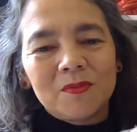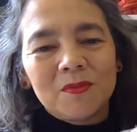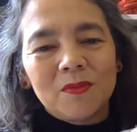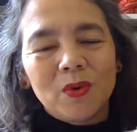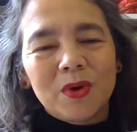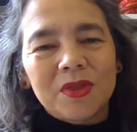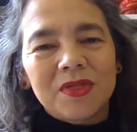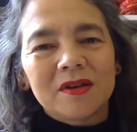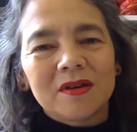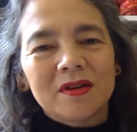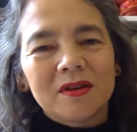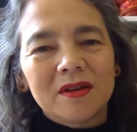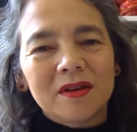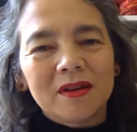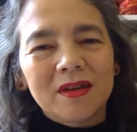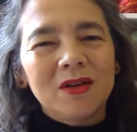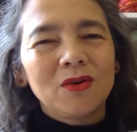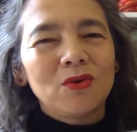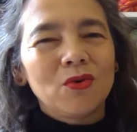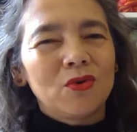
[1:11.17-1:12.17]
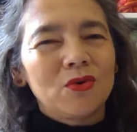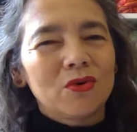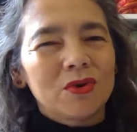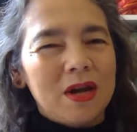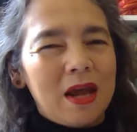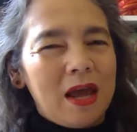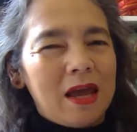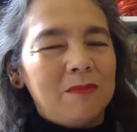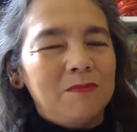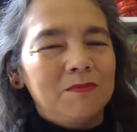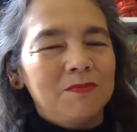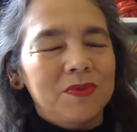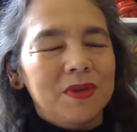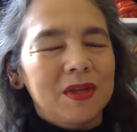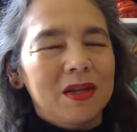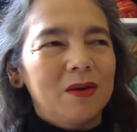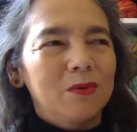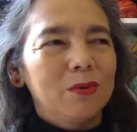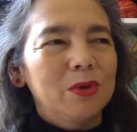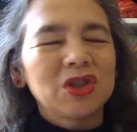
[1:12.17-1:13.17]
with the Rico name,
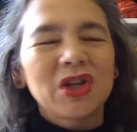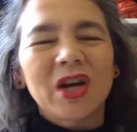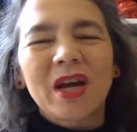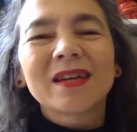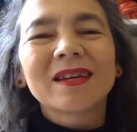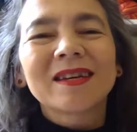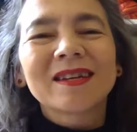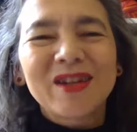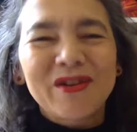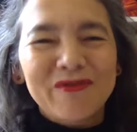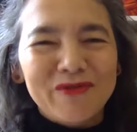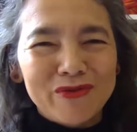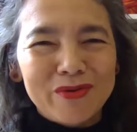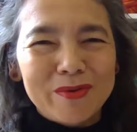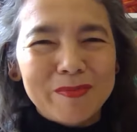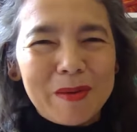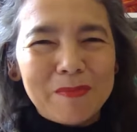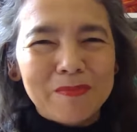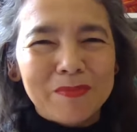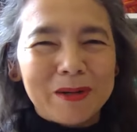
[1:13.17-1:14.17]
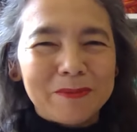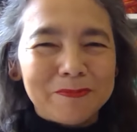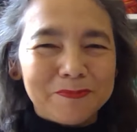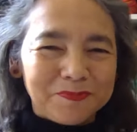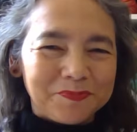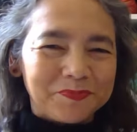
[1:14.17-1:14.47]
which I can never remember.